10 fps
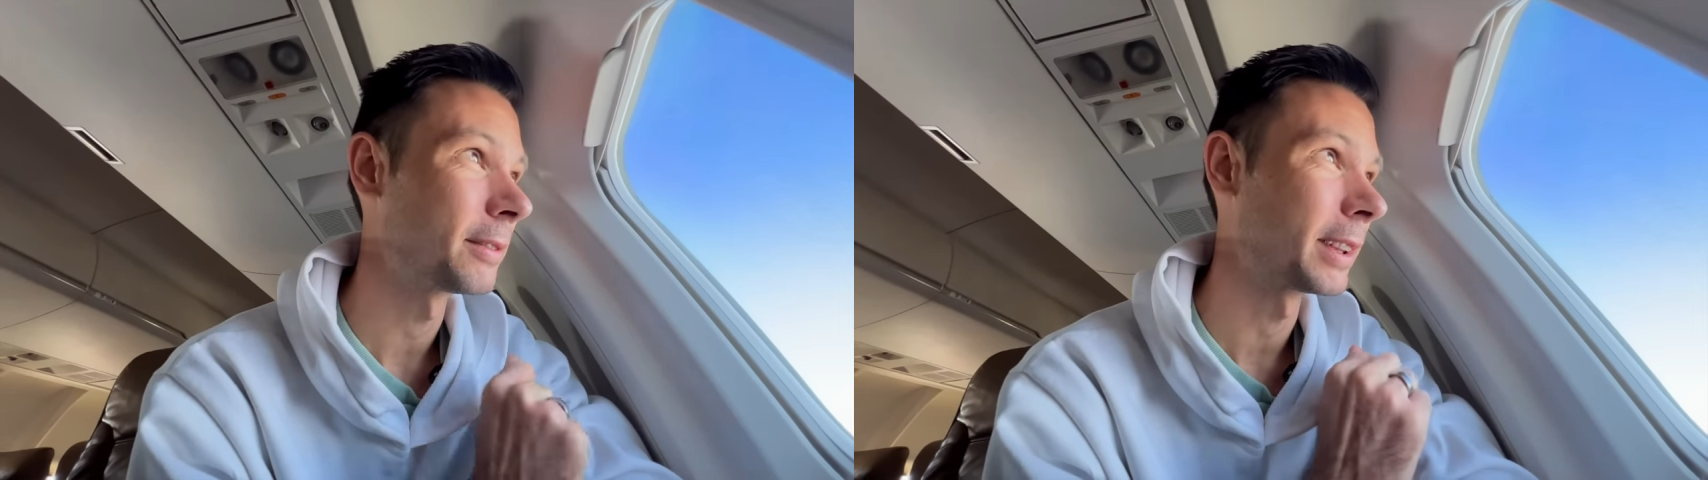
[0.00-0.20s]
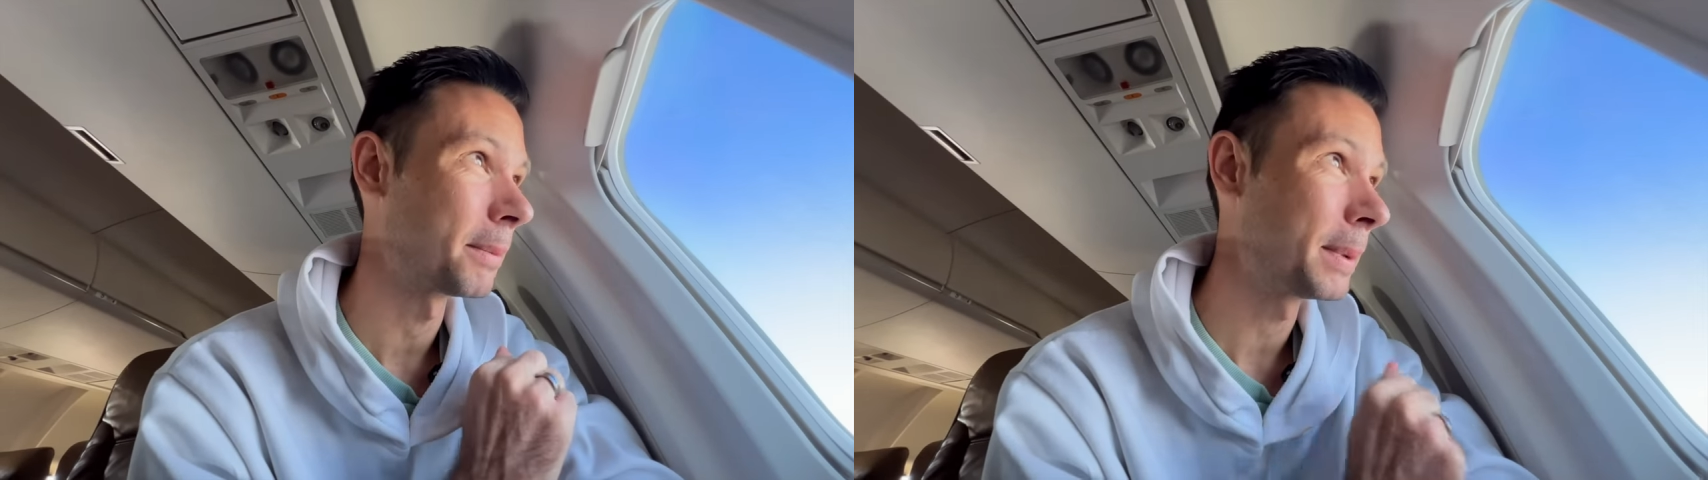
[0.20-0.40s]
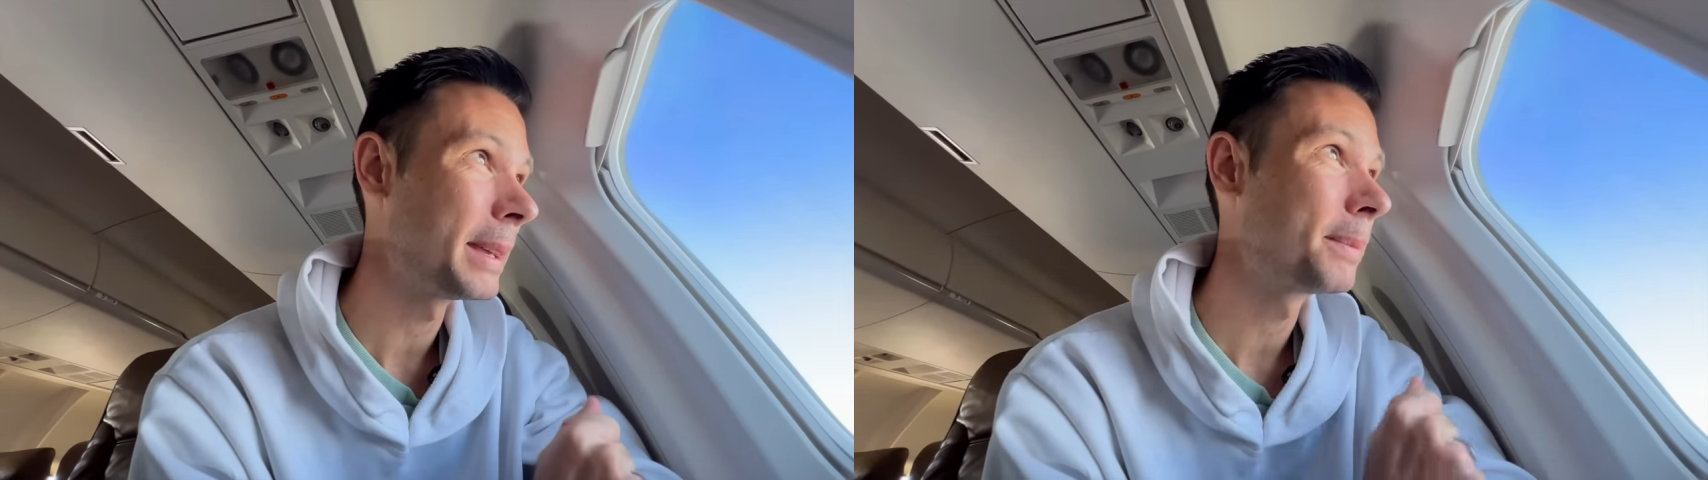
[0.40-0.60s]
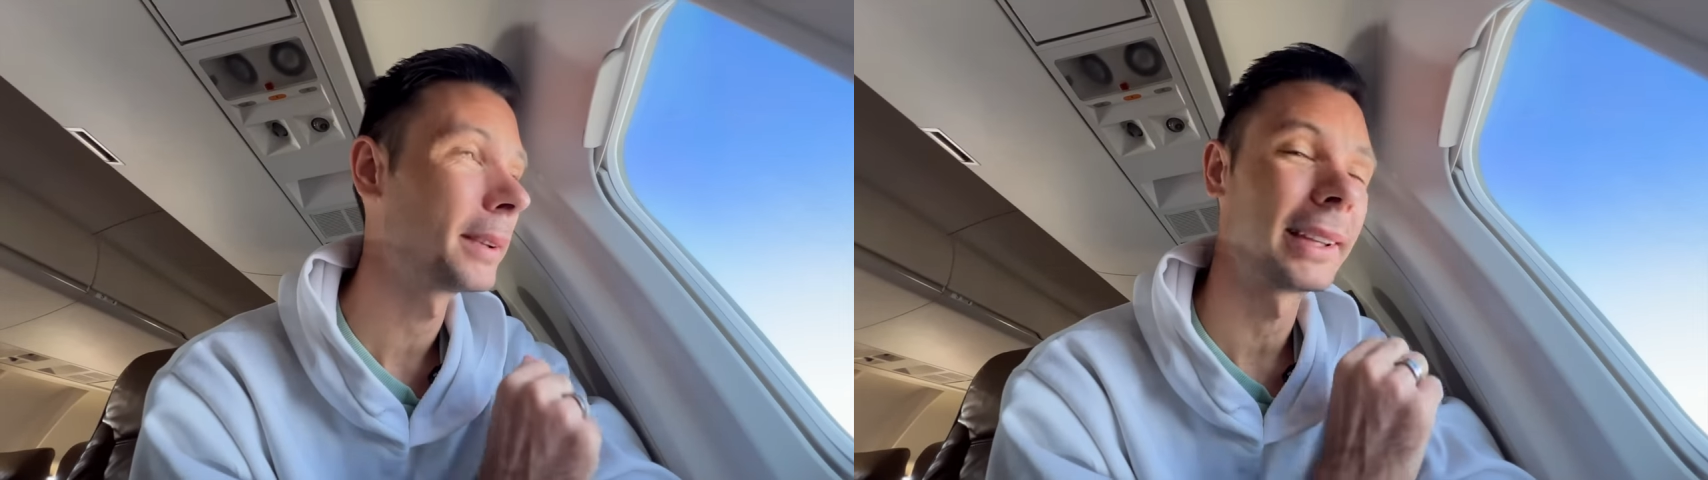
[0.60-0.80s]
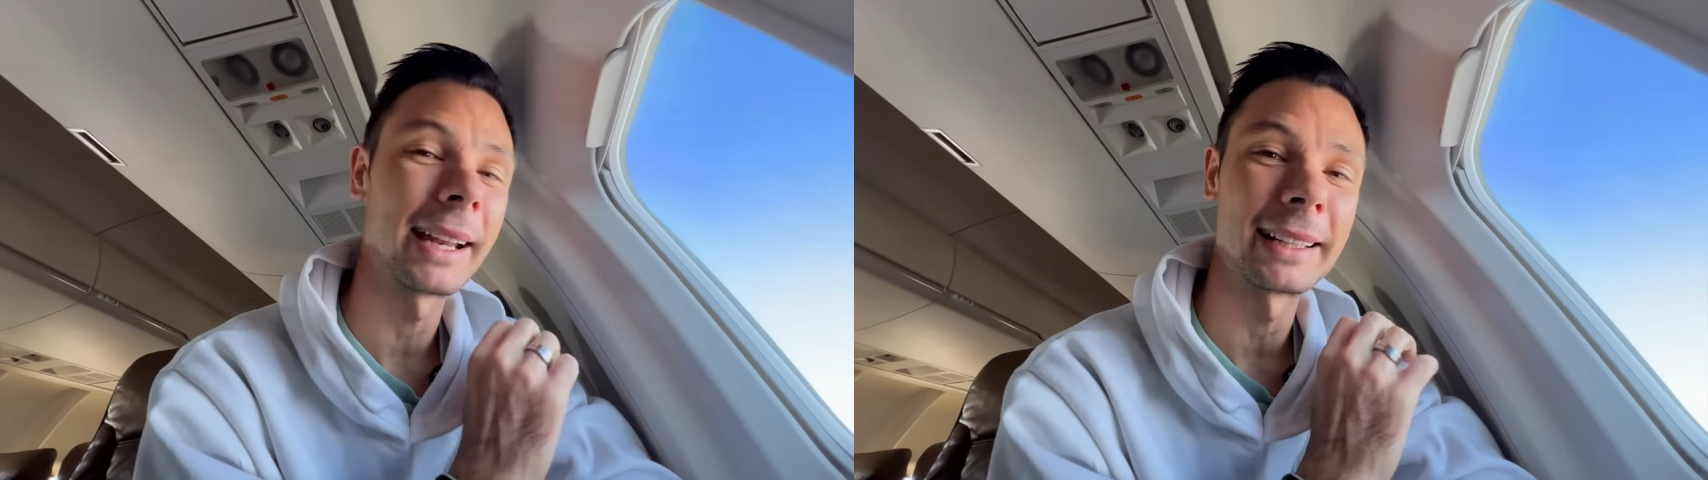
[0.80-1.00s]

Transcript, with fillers: for the people that